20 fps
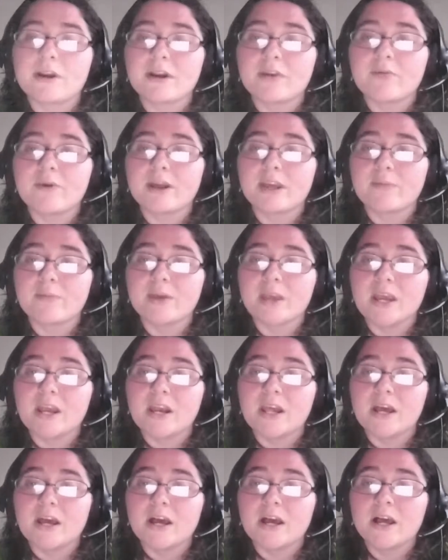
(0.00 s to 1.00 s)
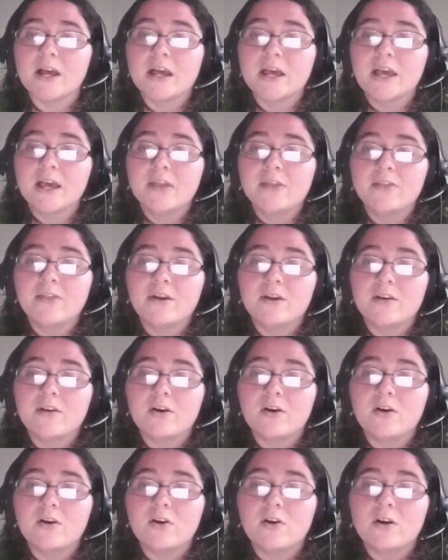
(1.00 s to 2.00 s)
to Wikipedia, there
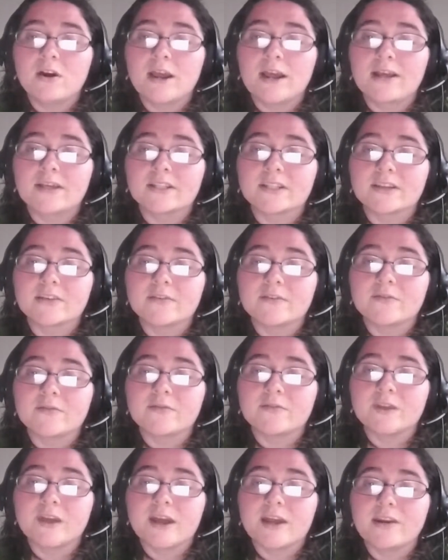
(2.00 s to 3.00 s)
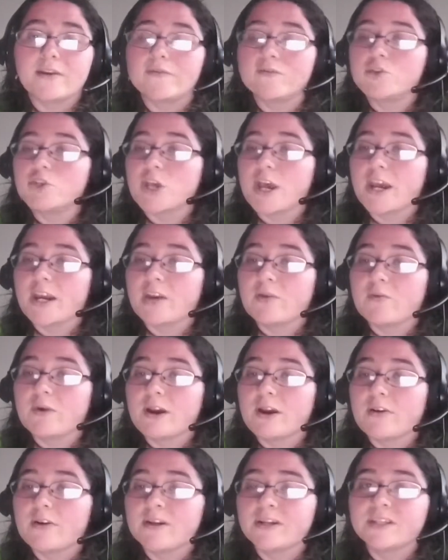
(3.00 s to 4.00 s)
are, as of the end of
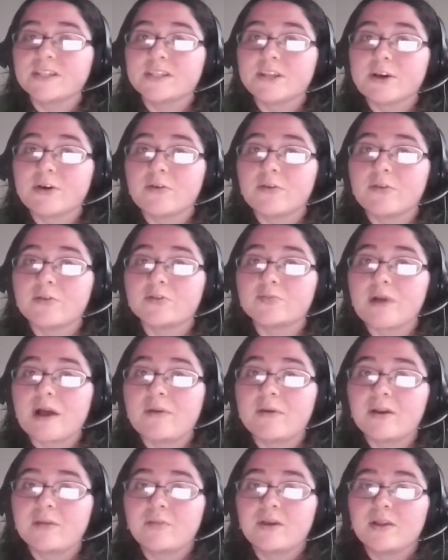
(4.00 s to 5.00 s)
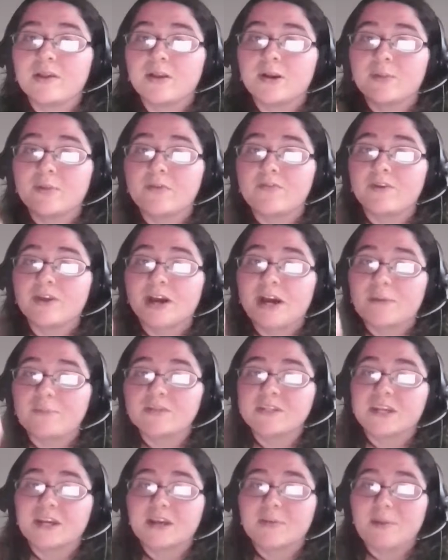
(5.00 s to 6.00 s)
January, so there's probably going to be a little bit of an
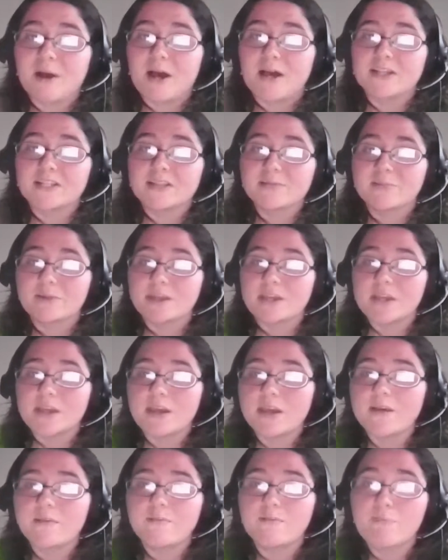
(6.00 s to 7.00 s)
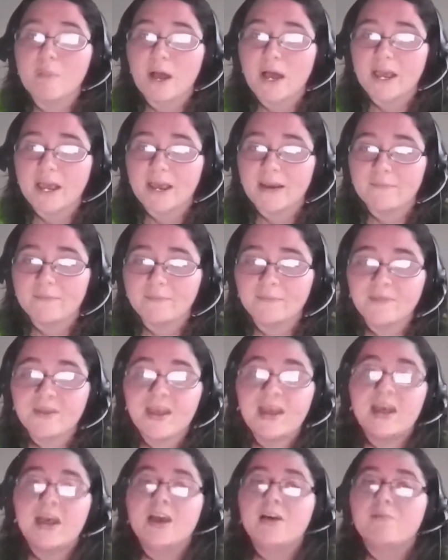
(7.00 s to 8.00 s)
uptick possibly, but
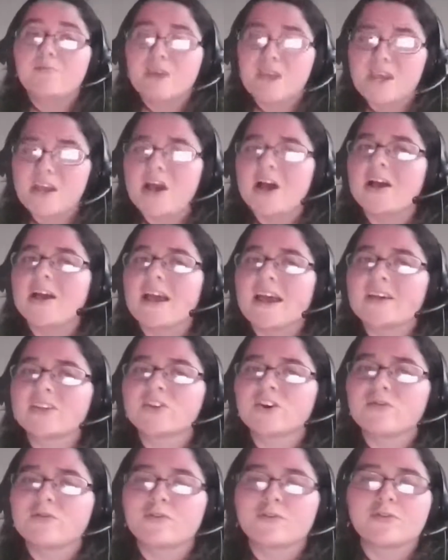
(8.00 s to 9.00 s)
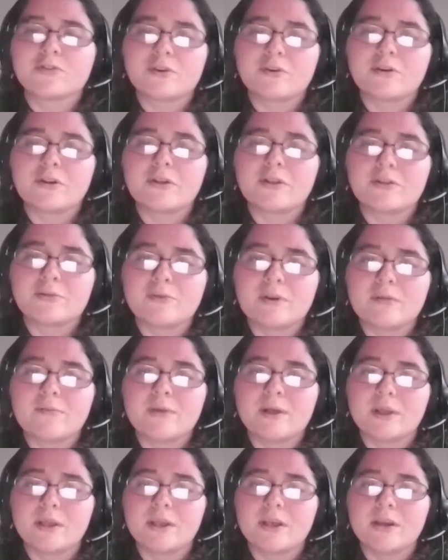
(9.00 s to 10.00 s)
Peacock has over 33
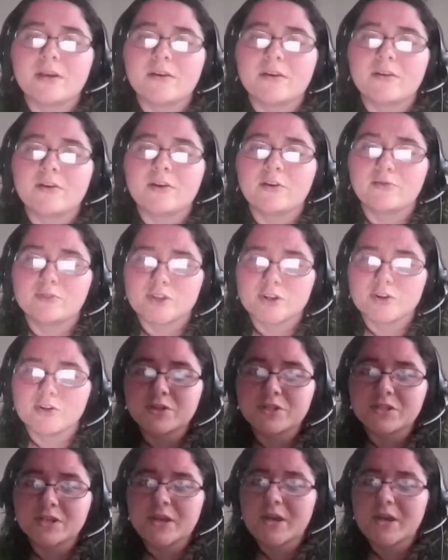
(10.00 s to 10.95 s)
million users,